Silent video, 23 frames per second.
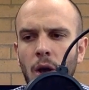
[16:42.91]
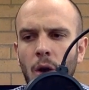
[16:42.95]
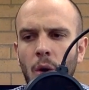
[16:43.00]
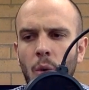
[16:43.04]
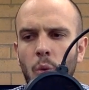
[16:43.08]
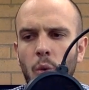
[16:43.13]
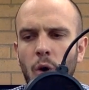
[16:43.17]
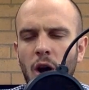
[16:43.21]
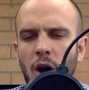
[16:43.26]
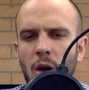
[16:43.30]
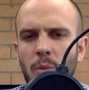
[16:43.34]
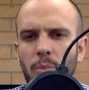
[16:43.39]

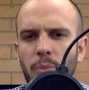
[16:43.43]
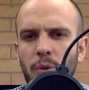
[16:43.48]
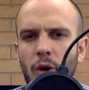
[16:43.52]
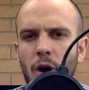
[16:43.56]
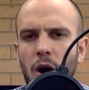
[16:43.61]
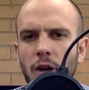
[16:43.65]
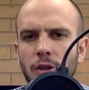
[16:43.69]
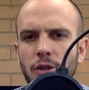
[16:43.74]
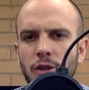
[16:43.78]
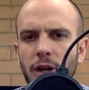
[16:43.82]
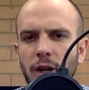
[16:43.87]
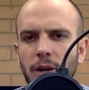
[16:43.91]
what
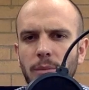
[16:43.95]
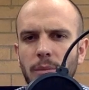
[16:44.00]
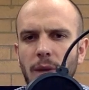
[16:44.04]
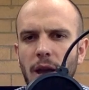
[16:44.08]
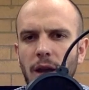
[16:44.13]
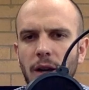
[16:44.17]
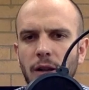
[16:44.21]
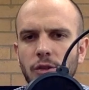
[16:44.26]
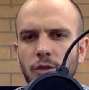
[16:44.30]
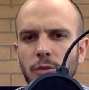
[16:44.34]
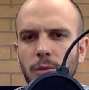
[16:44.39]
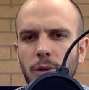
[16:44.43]
project
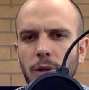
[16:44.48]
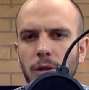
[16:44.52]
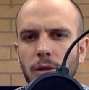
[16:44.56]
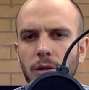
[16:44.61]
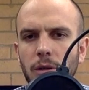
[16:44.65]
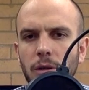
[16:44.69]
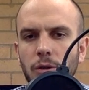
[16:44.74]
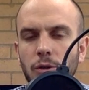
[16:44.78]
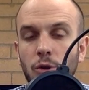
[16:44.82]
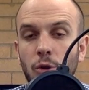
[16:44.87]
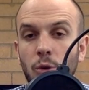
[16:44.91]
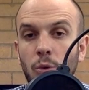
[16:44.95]
management
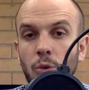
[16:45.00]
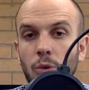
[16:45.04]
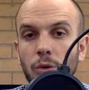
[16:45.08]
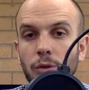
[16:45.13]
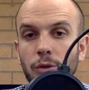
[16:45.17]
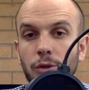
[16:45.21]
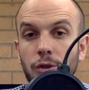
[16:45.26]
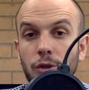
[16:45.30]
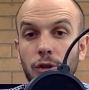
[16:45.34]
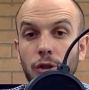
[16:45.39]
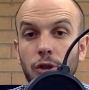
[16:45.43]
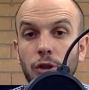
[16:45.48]
tools
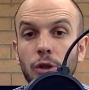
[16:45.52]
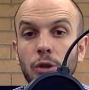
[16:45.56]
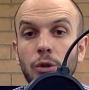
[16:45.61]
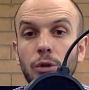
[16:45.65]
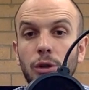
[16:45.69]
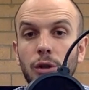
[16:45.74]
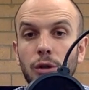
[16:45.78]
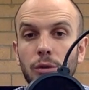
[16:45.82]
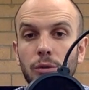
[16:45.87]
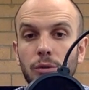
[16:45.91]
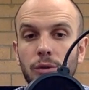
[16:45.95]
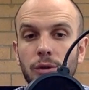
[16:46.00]
do you
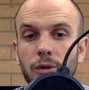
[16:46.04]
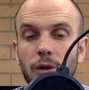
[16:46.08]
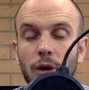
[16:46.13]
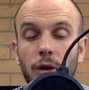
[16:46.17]
use?